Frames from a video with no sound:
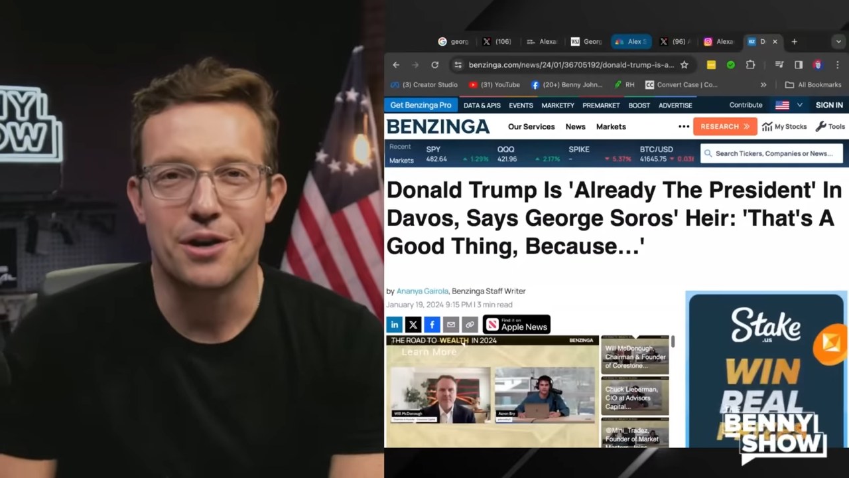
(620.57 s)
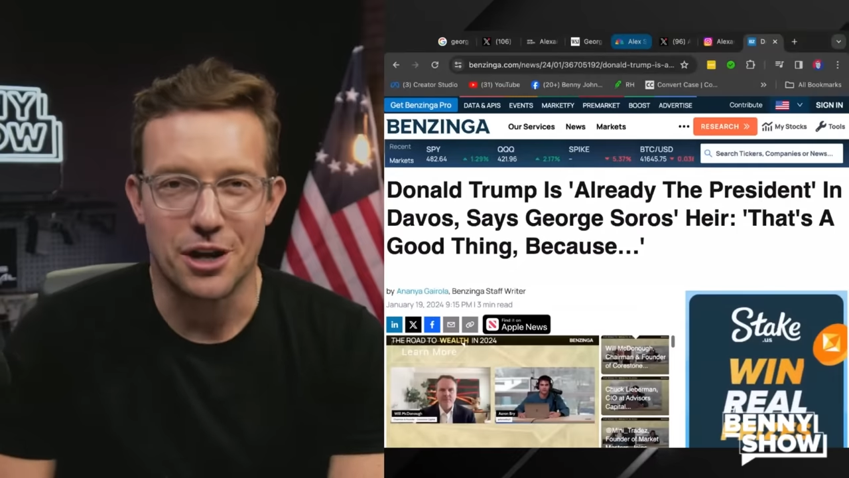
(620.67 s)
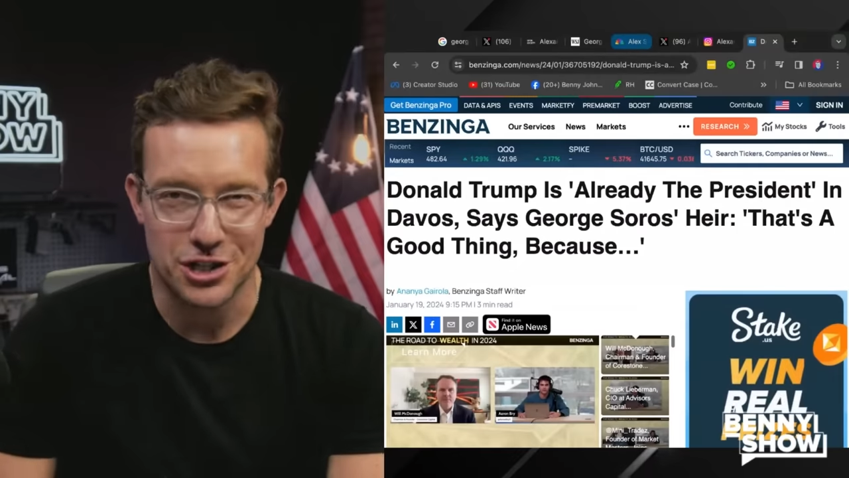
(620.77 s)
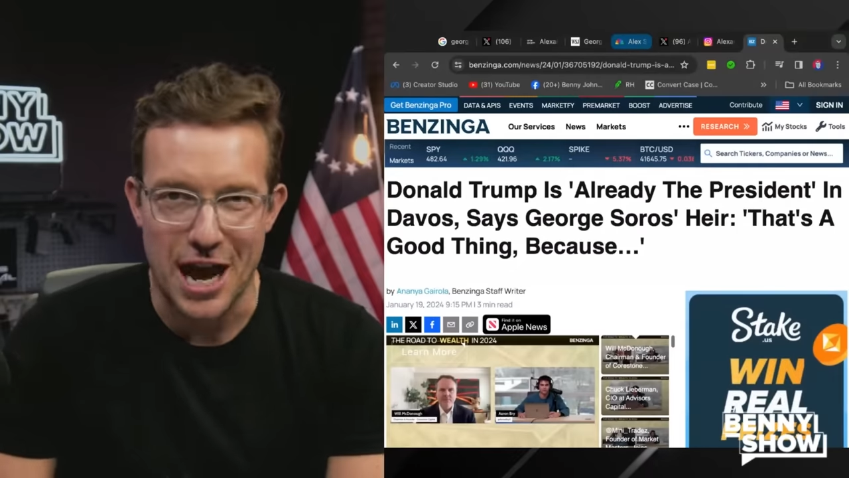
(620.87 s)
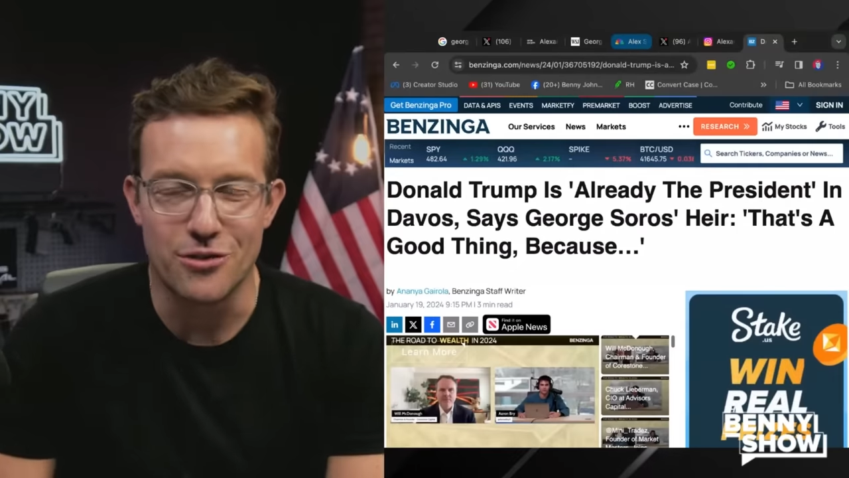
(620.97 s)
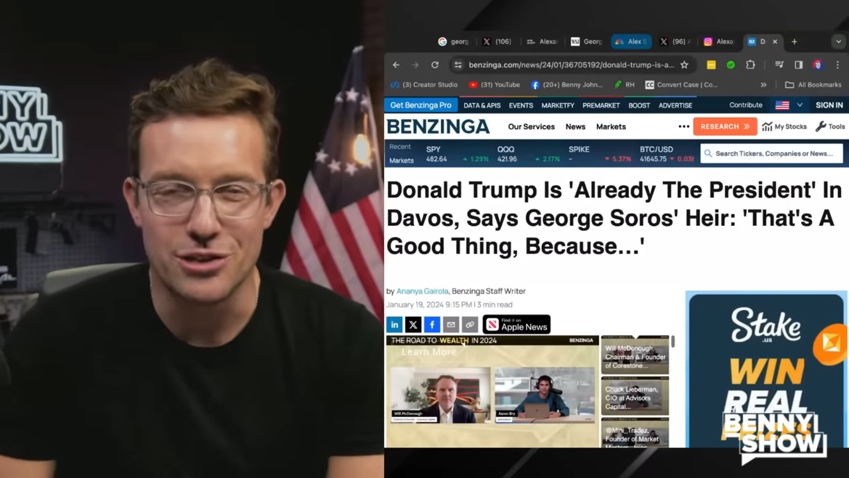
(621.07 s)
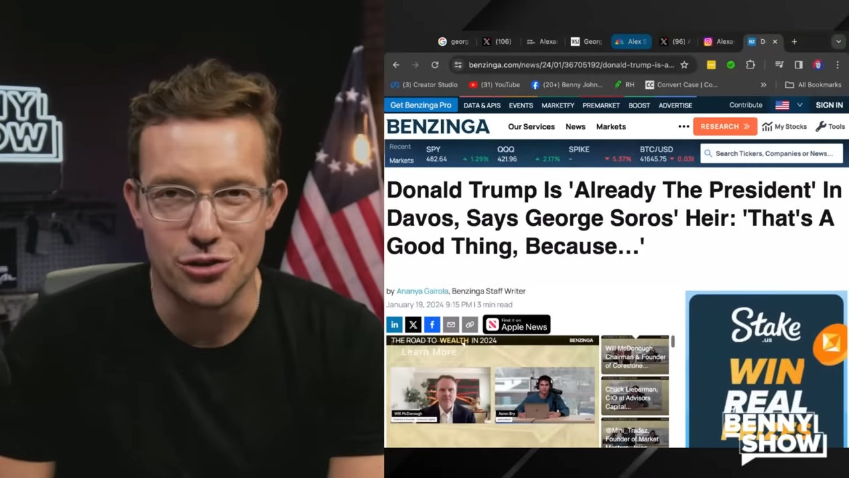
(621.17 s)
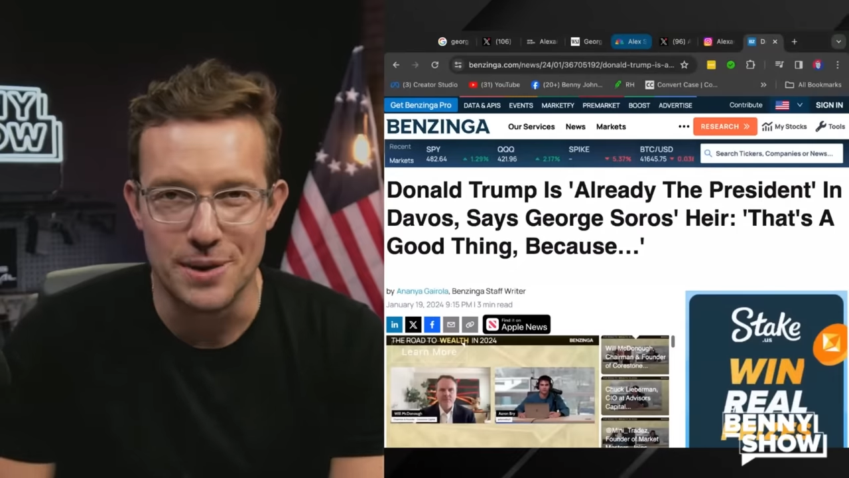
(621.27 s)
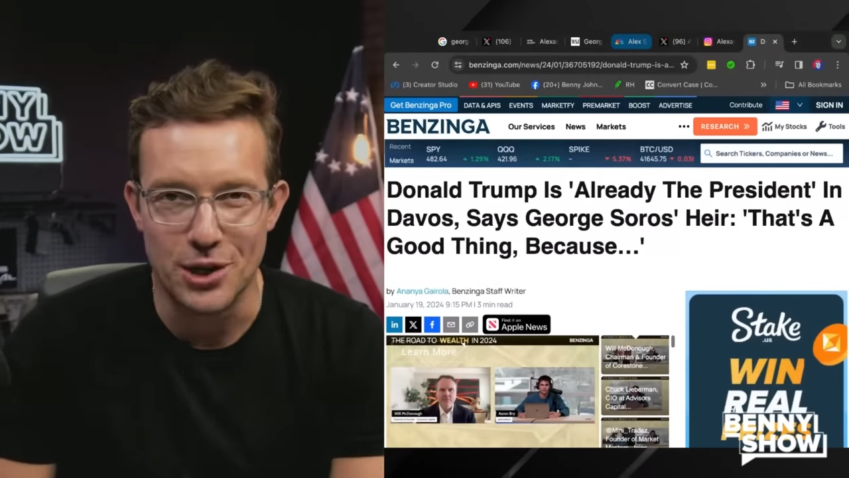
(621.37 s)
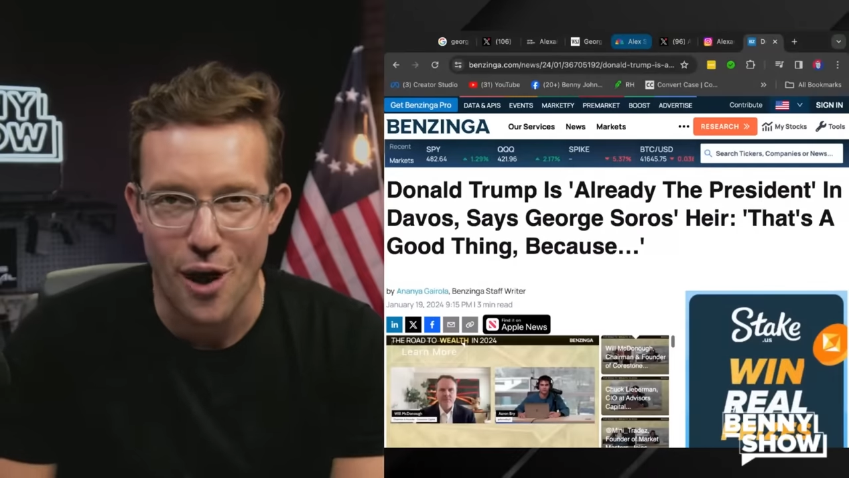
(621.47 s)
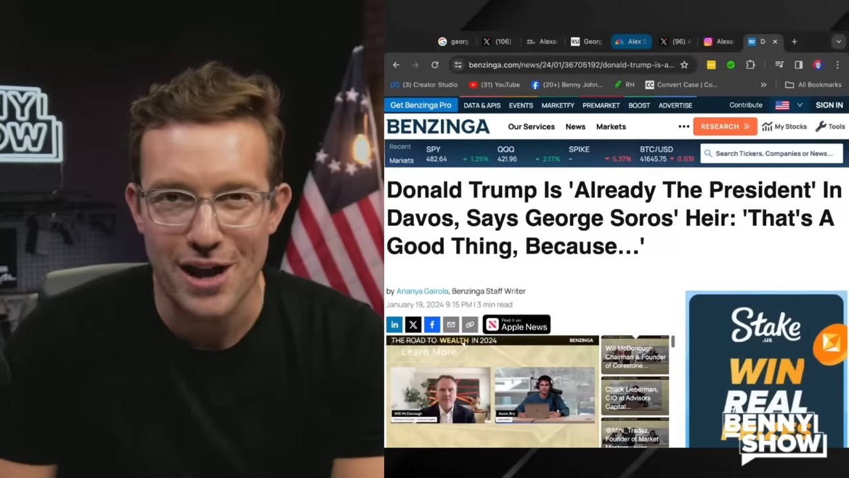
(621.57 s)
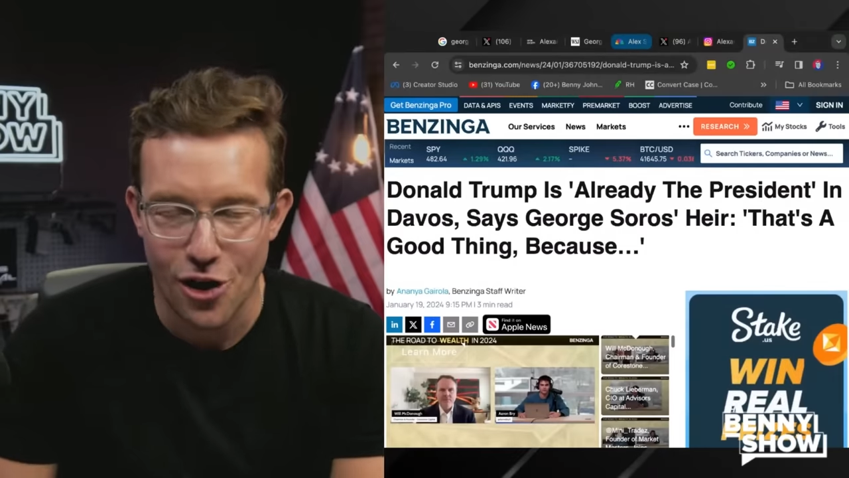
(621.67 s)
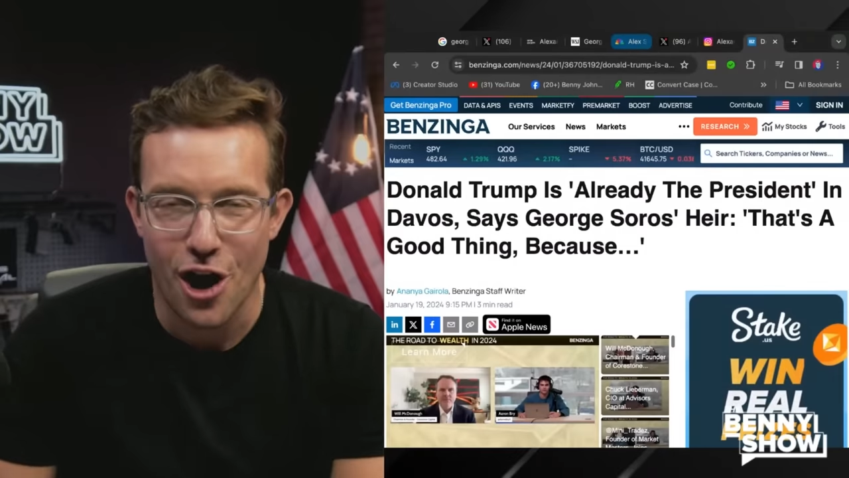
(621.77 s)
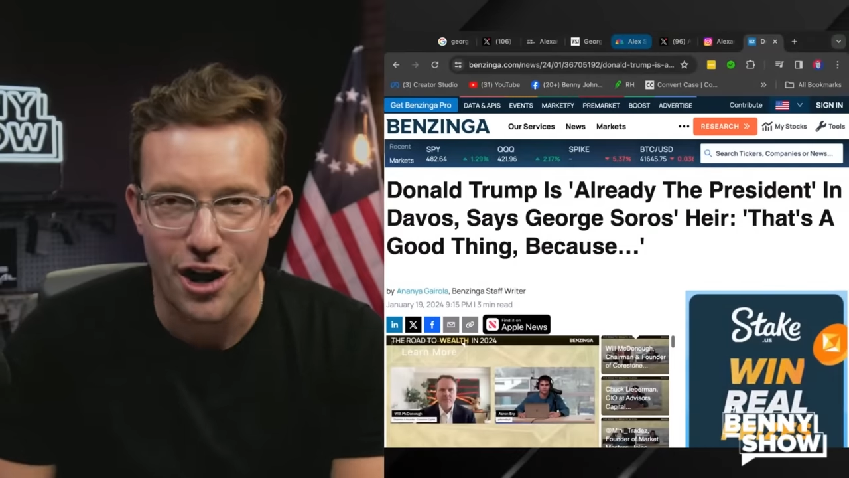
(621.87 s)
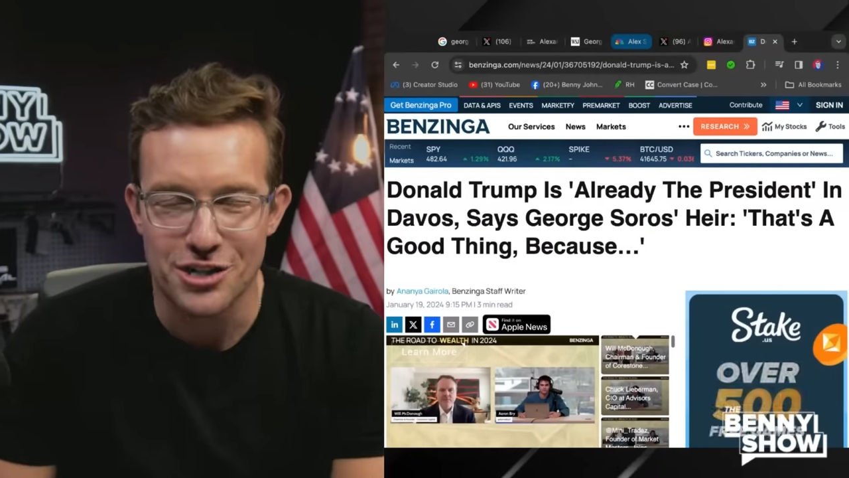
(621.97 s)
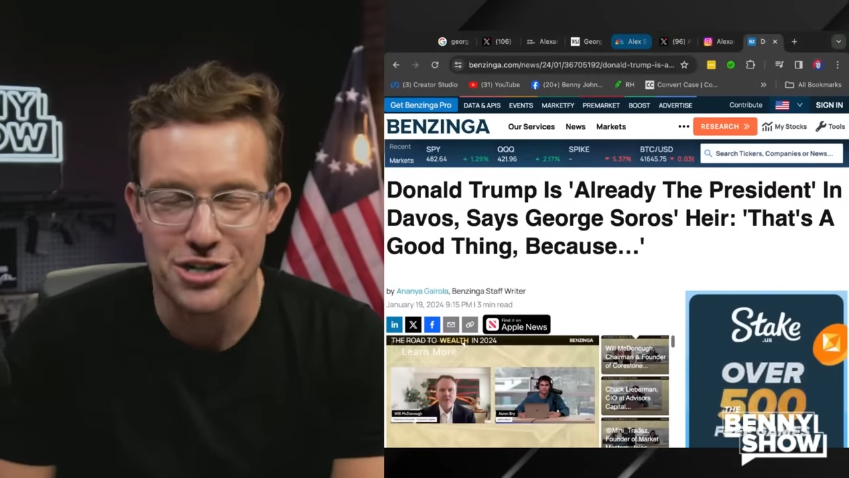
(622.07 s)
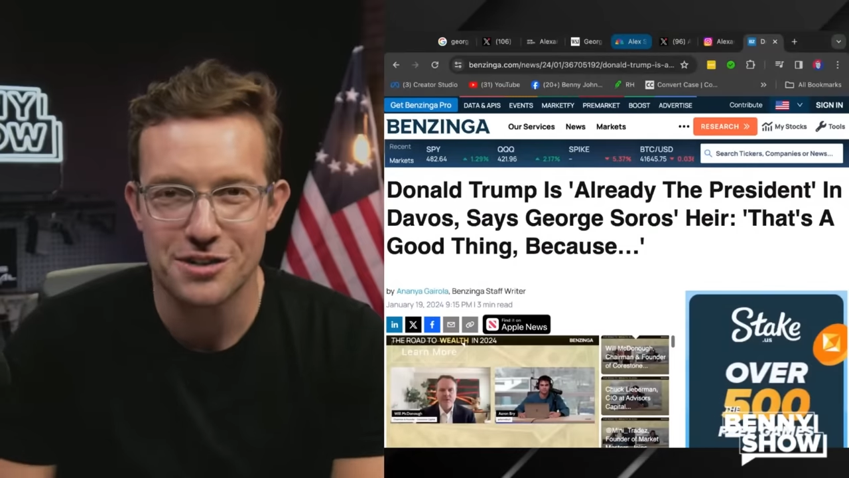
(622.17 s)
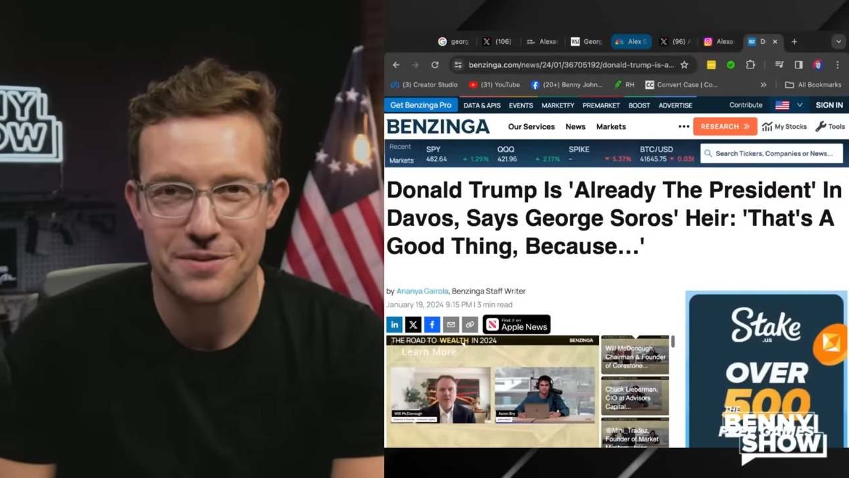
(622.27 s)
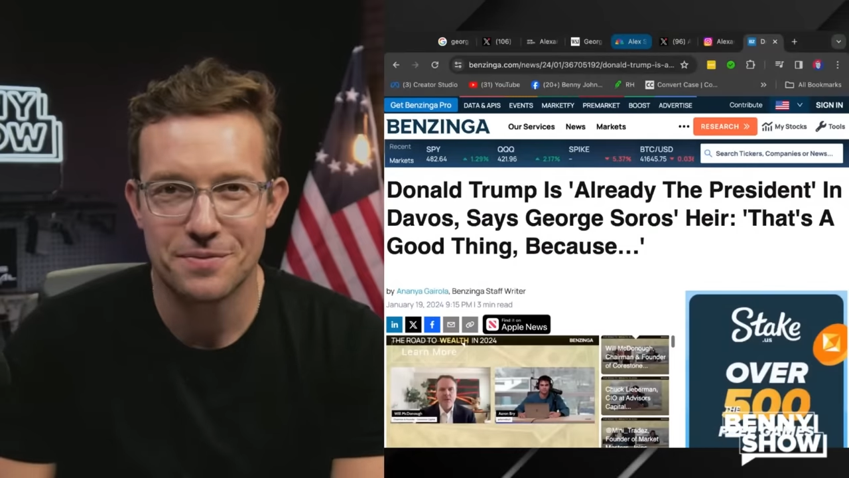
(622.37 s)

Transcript: shadow is looming quite large